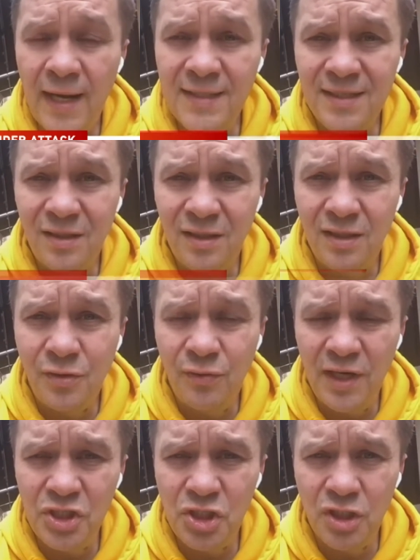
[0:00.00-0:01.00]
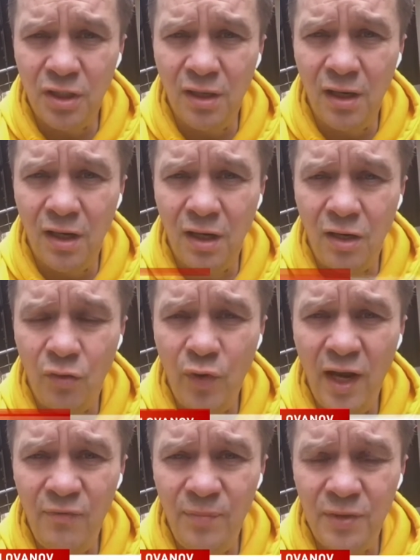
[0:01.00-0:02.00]
Excellent question.
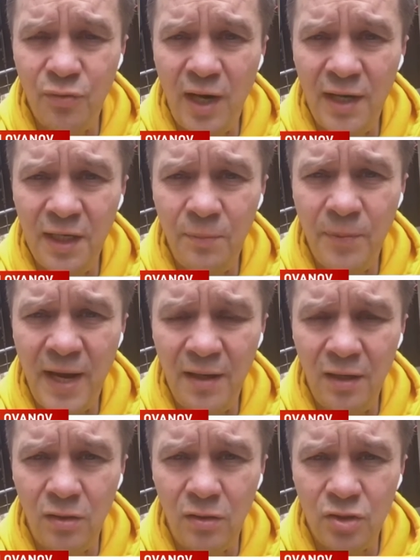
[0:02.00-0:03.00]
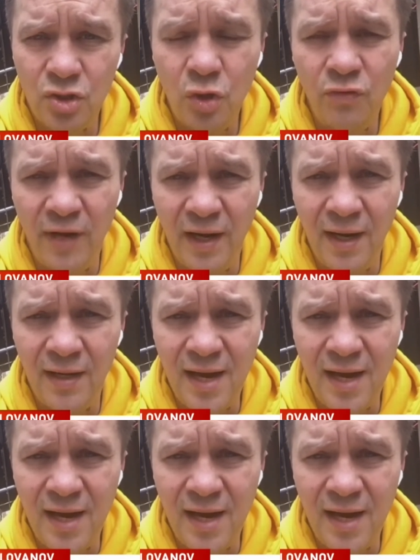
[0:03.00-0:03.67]
We have been running panel survey